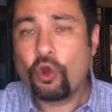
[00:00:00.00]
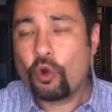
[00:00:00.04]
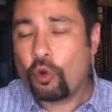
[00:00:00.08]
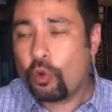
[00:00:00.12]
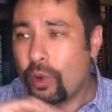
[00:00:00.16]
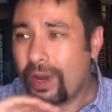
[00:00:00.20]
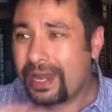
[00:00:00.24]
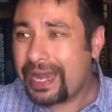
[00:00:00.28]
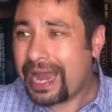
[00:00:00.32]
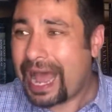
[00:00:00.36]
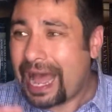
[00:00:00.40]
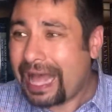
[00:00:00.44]

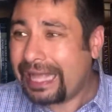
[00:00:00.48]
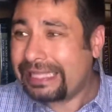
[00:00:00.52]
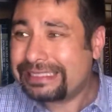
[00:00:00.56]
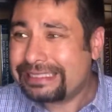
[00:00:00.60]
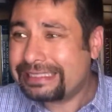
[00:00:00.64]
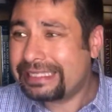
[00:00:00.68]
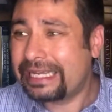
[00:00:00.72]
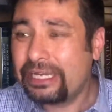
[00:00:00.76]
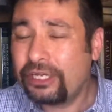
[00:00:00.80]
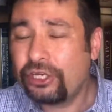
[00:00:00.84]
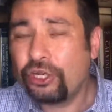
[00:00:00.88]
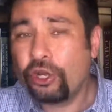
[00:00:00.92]
When I
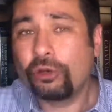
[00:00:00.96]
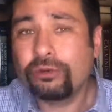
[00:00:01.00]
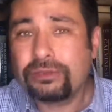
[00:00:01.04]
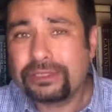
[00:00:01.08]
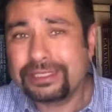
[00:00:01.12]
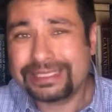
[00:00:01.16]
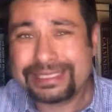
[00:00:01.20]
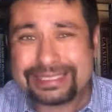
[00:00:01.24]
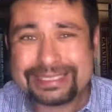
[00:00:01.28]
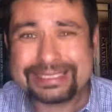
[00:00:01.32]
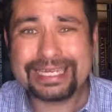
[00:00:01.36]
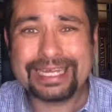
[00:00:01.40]
say no to
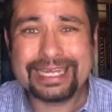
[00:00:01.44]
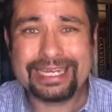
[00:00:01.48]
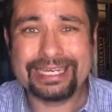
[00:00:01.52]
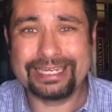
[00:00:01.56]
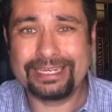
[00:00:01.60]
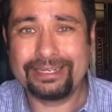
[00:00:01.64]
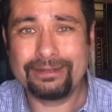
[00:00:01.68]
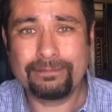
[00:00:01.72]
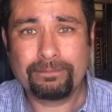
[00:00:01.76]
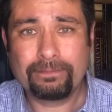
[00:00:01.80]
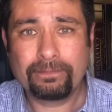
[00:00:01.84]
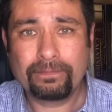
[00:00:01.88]
sin
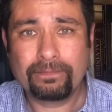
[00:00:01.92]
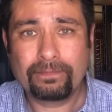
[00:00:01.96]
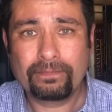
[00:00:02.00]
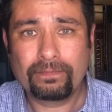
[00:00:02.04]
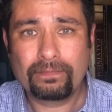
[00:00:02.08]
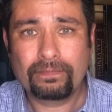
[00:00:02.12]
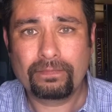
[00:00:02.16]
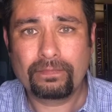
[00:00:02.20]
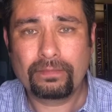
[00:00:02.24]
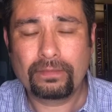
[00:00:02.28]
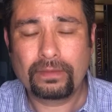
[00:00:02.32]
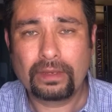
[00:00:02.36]

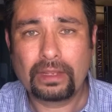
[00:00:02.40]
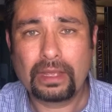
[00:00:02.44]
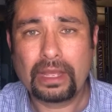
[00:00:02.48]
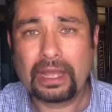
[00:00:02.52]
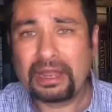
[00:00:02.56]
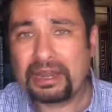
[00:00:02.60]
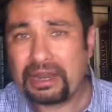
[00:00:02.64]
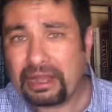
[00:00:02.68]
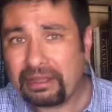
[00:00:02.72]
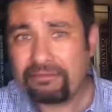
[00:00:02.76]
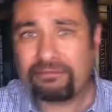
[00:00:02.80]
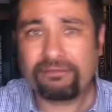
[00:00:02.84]

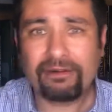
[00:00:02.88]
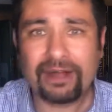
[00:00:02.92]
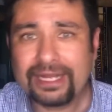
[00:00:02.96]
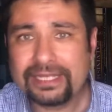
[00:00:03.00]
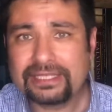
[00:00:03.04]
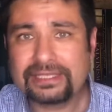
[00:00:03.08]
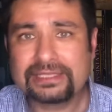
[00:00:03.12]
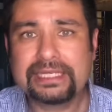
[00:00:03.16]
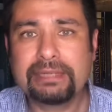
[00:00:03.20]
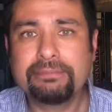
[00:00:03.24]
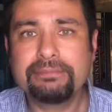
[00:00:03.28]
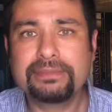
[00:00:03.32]
and I fight
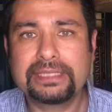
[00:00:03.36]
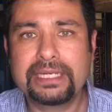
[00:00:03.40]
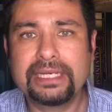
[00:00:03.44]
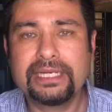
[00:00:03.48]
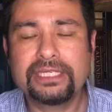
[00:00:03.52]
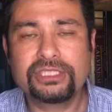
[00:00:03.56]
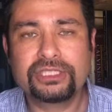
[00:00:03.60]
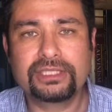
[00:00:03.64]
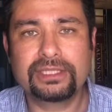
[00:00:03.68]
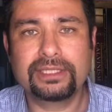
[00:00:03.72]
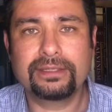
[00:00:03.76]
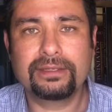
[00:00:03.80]

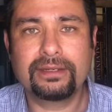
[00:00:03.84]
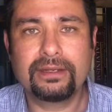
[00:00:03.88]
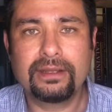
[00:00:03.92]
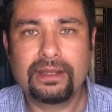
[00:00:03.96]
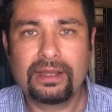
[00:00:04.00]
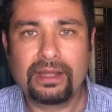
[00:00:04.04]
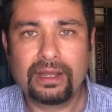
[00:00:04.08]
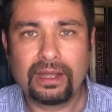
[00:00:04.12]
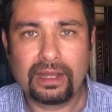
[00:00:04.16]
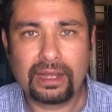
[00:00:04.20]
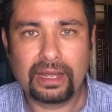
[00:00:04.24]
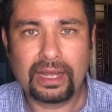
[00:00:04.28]
temptation,
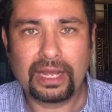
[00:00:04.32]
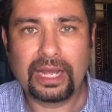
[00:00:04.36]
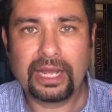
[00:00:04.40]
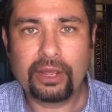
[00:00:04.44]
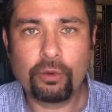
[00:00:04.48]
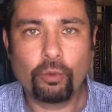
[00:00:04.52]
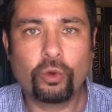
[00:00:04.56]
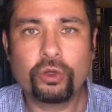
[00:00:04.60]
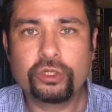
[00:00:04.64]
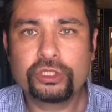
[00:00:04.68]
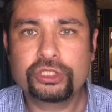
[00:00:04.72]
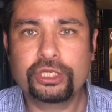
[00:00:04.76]
I
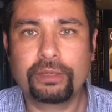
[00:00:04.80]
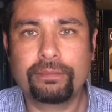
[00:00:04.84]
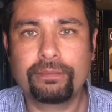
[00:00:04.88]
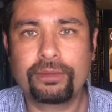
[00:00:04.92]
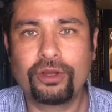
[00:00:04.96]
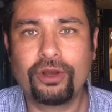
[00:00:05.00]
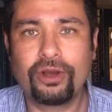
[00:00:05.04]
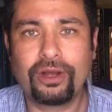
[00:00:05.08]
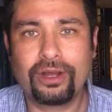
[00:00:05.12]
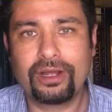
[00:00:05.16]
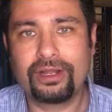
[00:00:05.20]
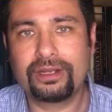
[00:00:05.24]
worship
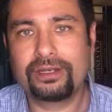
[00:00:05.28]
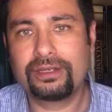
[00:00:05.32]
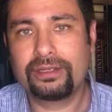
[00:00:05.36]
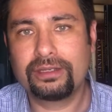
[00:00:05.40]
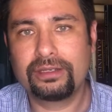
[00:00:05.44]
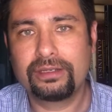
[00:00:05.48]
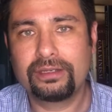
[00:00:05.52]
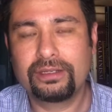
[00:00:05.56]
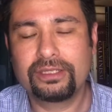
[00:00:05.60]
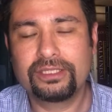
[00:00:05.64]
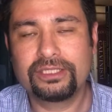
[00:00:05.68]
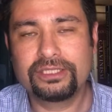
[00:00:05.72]
God
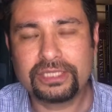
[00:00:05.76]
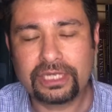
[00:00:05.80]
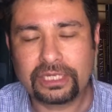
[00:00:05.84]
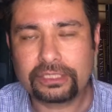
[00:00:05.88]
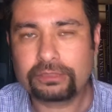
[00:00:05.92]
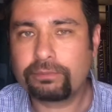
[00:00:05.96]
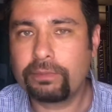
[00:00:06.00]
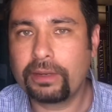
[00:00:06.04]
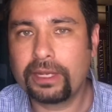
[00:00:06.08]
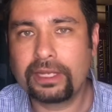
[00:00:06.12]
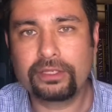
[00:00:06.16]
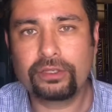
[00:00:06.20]

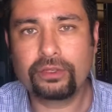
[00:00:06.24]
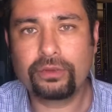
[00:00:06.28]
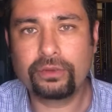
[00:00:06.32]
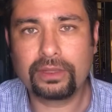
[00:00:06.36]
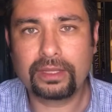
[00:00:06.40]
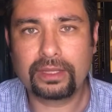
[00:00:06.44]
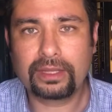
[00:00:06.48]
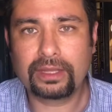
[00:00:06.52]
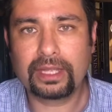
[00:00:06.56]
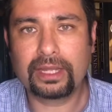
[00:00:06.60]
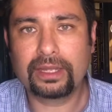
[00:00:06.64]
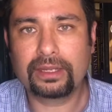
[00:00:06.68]
just by
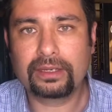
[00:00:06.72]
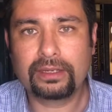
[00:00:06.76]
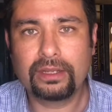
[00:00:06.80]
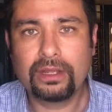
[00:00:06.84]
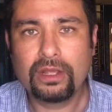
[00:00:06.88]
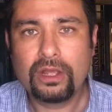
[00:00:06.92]
doing that.